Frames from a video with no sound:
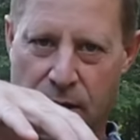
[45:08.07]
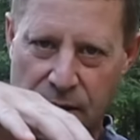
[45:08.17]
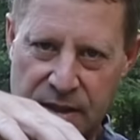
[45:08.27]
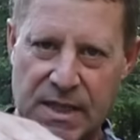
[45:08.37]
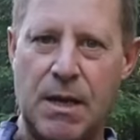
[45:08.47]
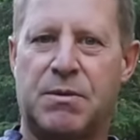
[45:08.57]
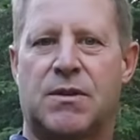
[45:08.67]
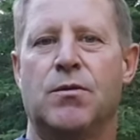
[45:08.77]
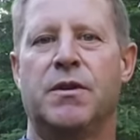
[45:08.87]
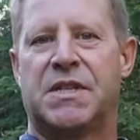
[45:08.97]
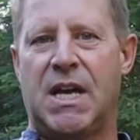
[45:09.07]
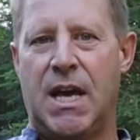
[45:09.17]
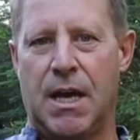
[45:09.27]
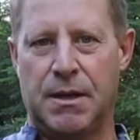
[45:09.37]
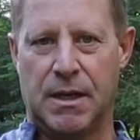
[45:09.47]
seeps through the
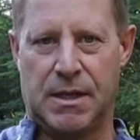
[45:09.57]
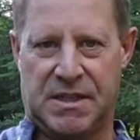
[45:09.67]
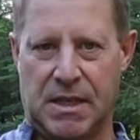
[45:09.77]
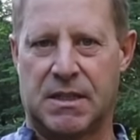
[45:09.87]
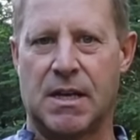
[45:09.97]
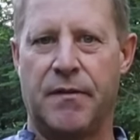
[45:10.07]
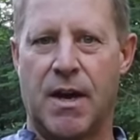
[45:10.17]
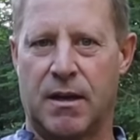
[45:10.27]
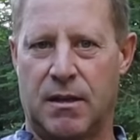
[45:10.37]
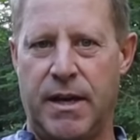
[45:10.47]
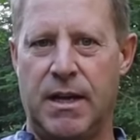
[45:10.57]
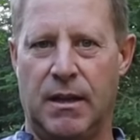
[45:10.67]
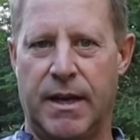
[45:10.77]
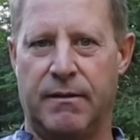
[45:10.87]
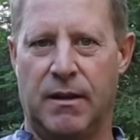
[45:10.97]
sand and it sits on that clay
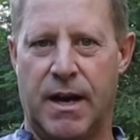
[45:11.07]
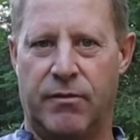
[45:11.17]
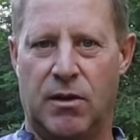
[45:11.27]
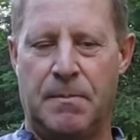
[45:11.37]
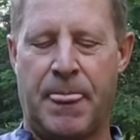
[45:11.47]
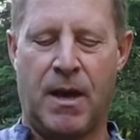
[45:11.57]
level,